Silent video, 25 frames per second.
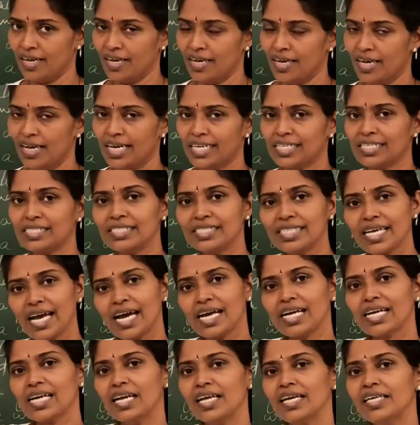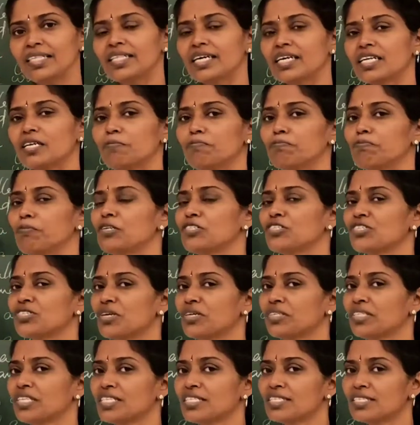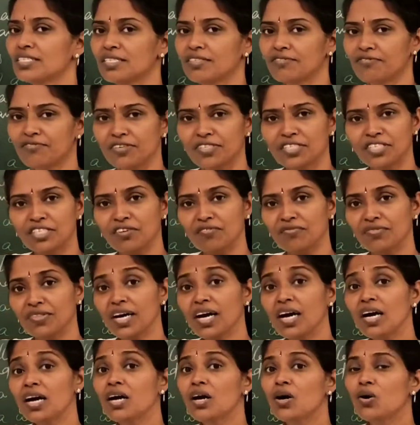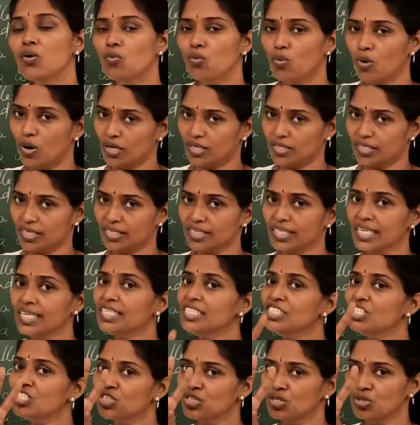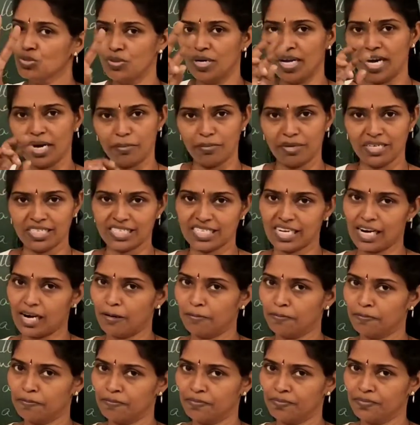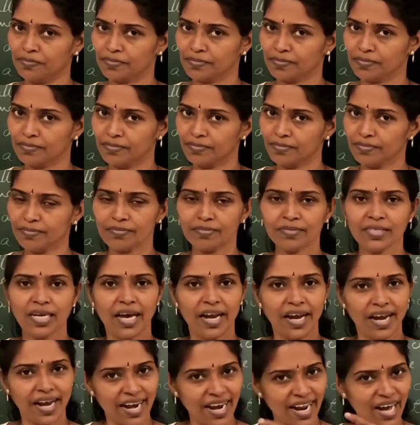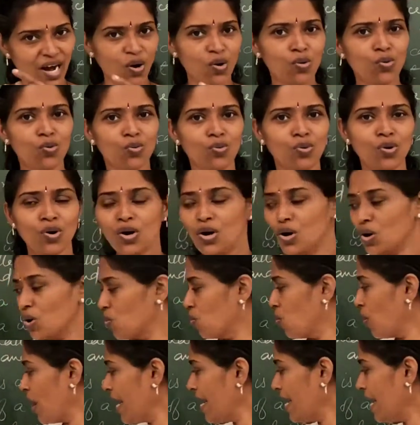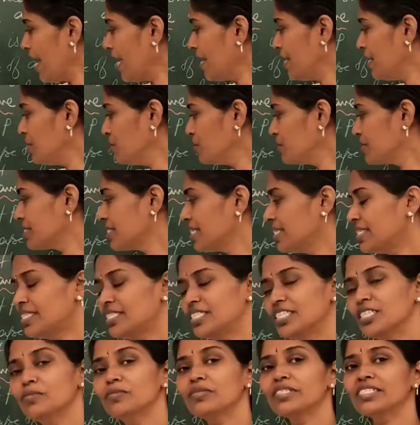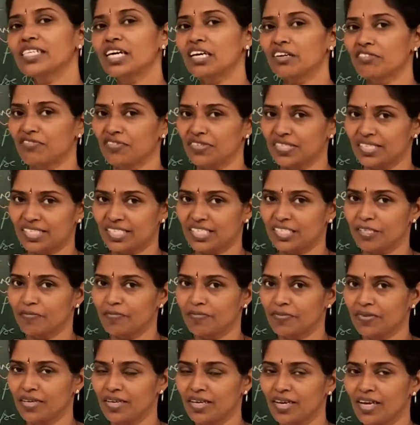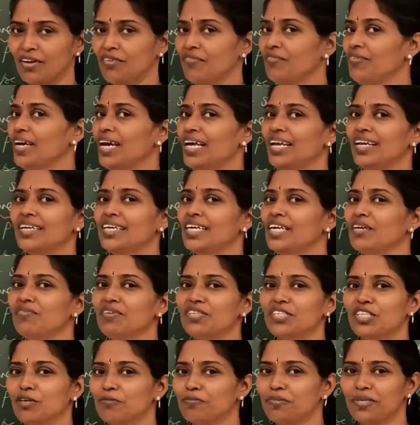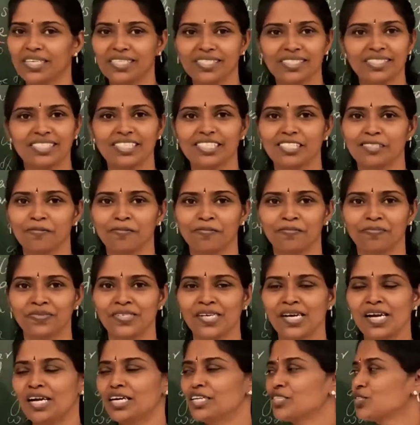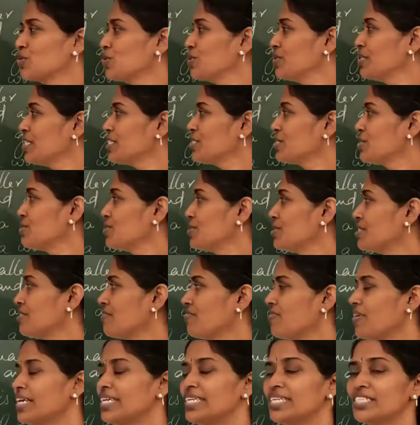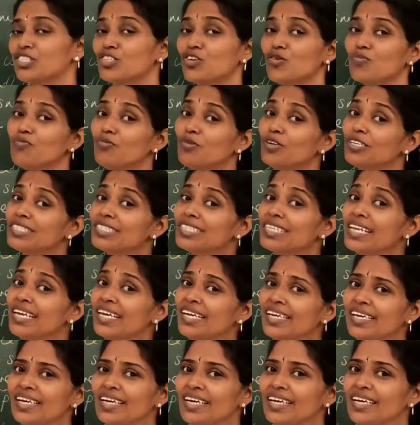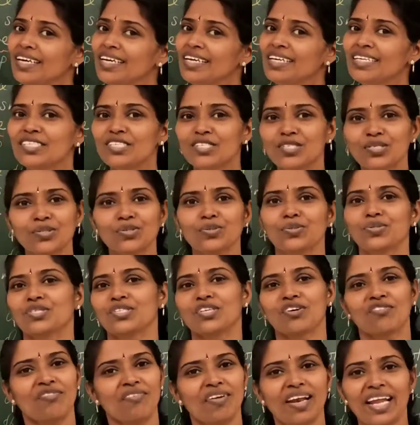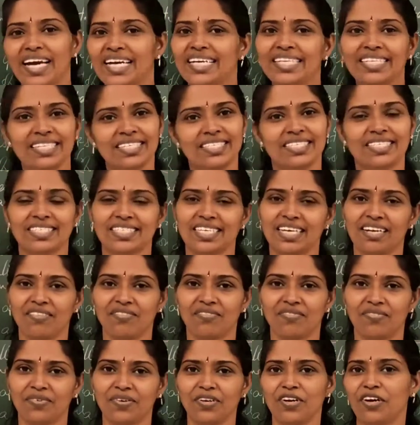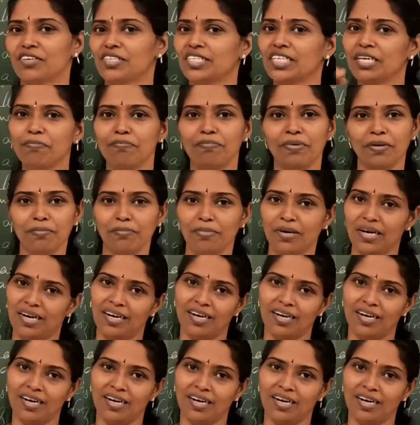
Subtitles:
Exactly the ripples on the surface of the water. That is two-dimensional. Now, why I use the term surface? We are learning with optics. So the source of light is obviously source of light itself, not a pebble.